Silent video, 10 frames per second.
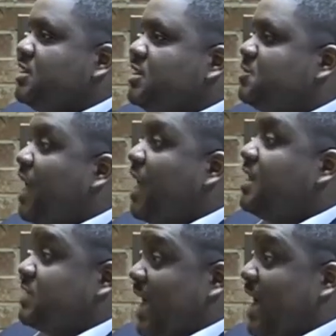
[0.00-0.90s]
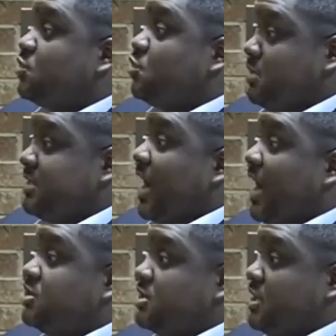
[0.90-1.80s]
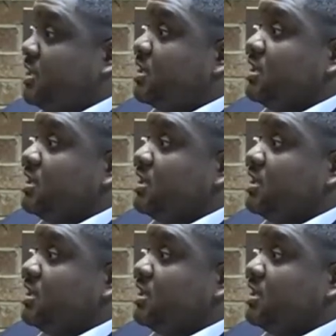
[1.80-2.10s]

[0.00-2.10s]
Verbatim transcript: despite his actual misogyny,